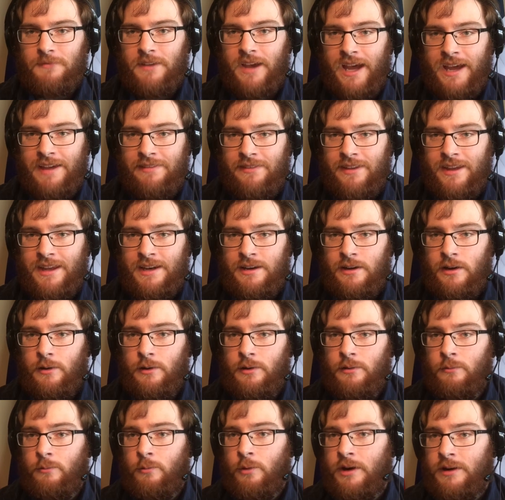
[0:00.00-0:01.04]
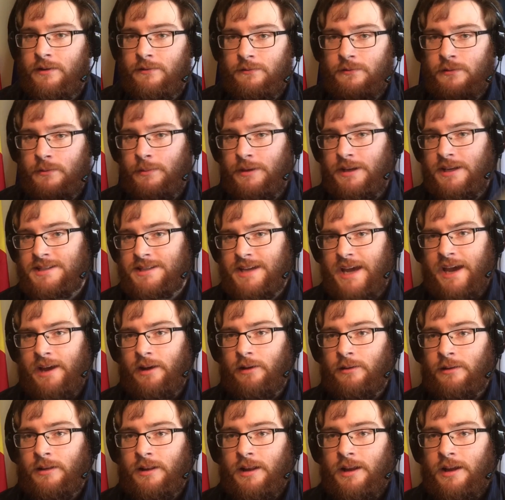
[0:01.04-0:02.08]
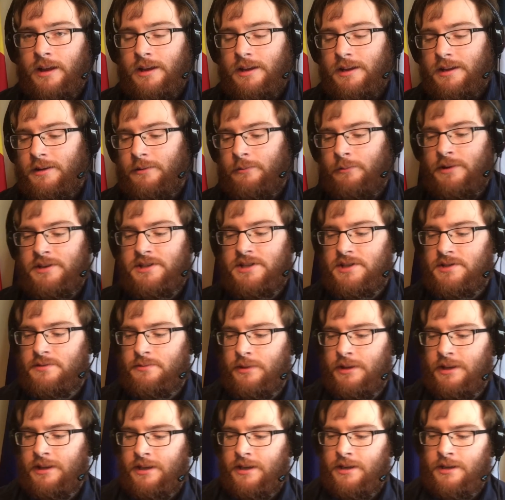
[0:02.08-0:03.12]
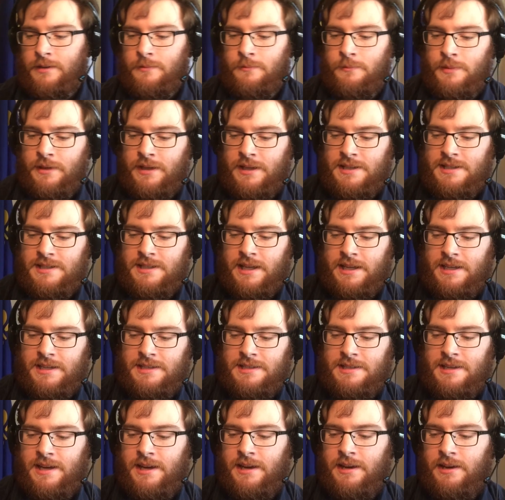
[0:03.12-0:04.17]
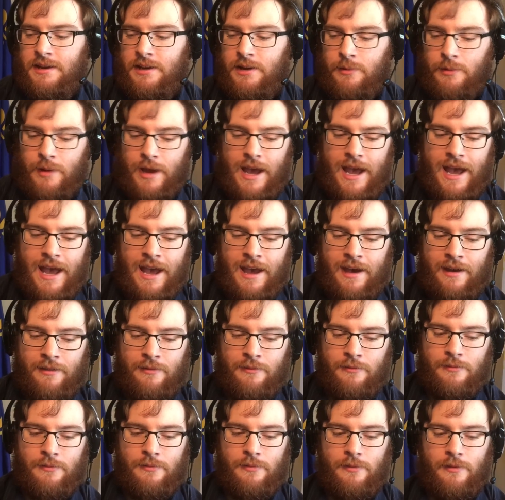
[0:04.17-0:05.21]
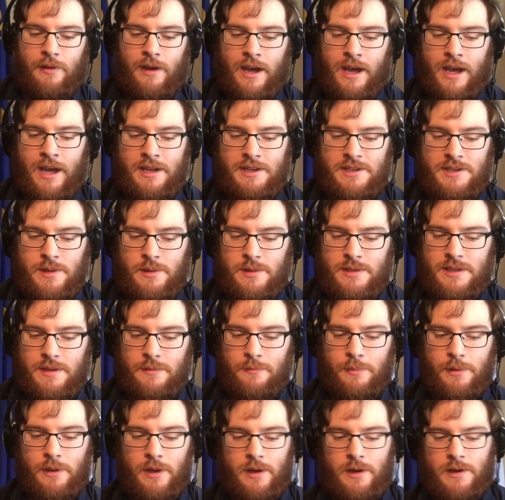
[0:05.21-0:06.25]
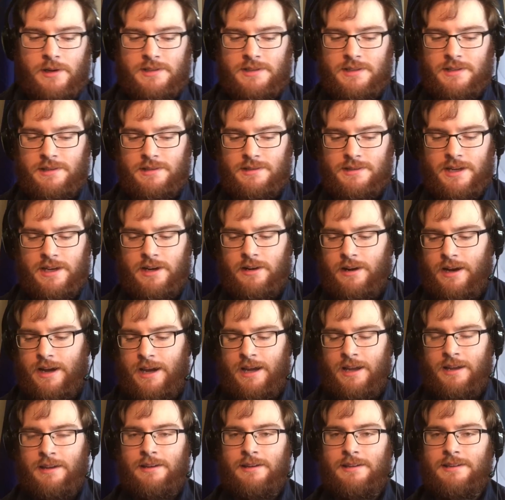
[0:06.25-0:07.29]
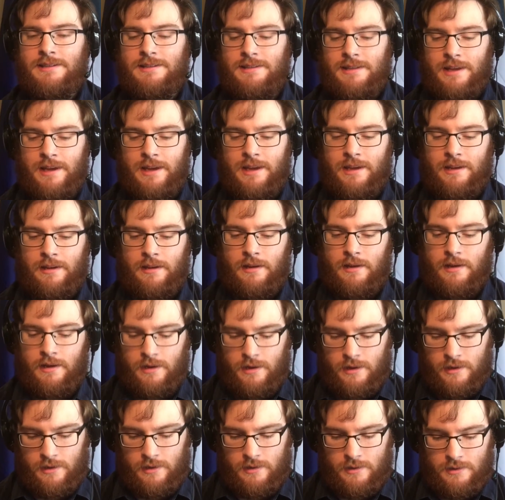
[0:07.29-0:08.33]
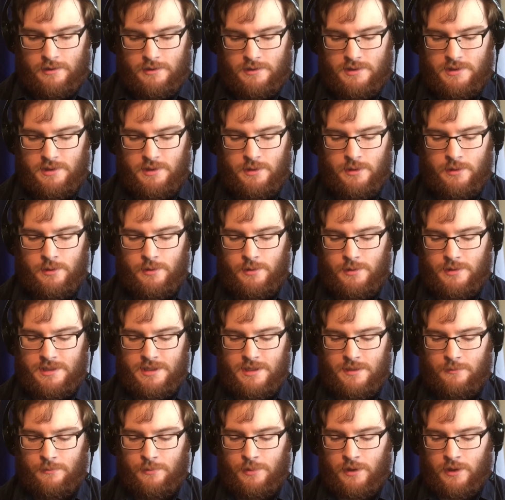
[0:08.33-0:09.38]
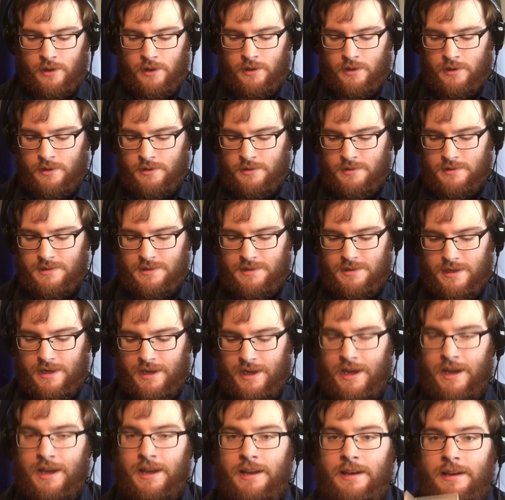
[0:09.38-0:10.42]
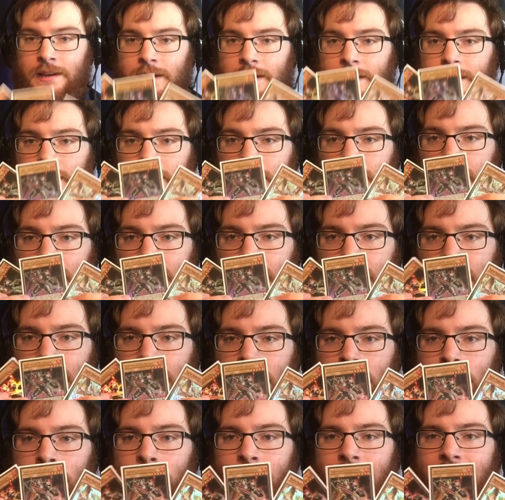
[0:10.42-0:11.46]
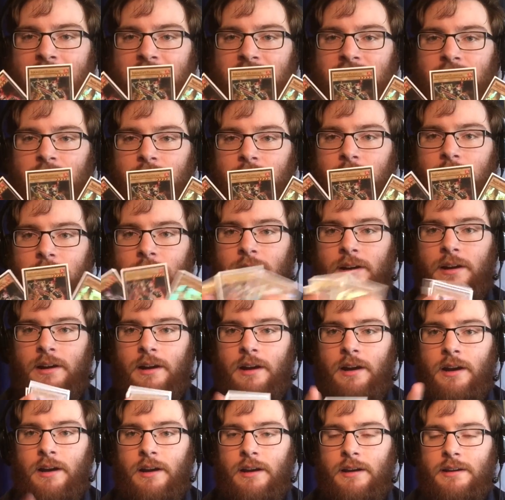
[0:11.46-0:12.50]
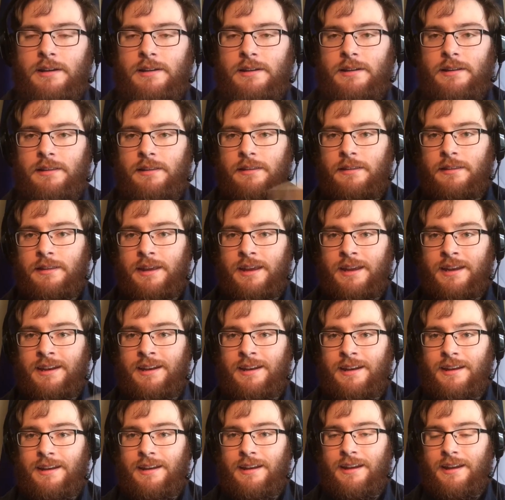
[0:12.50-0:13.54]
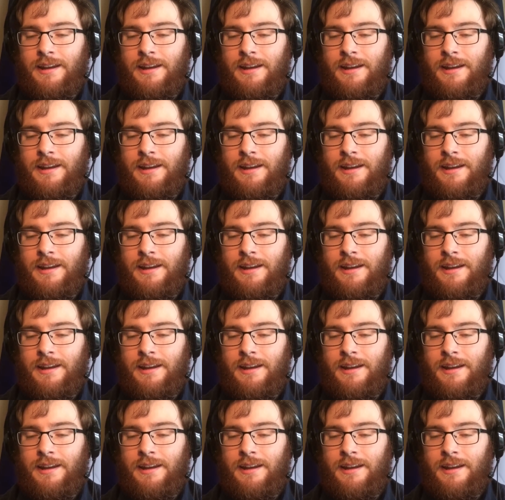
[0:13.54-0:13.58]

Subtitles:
then 1 to be a scale, which is really good because, like, say you have 2 Templars, say your hand is like 2 Templars and a Master, then